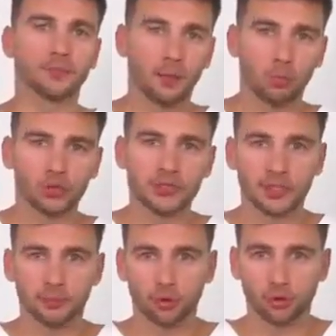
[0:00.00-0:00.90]
index
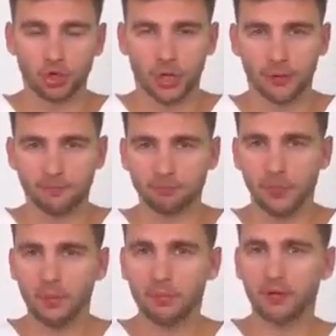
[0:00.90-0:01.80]
fingers on the inner
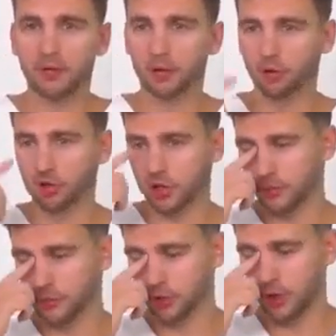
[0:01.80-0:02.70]
wall of the eye
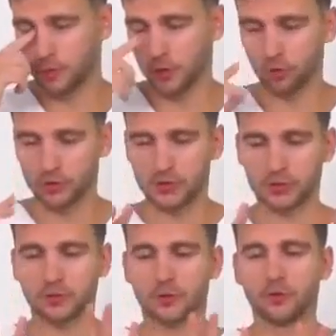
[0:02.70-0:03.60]
socket.
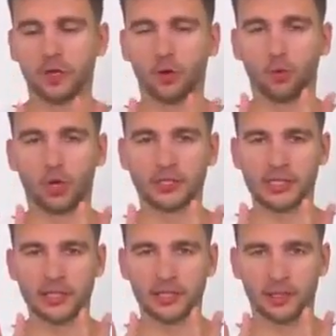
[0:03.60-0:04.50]
And your middle
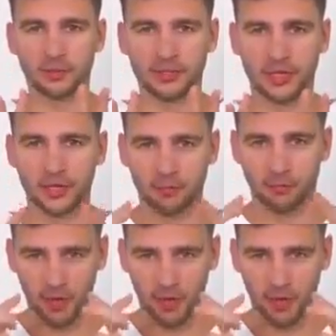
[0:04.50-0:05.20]
fingers go on the bridge of the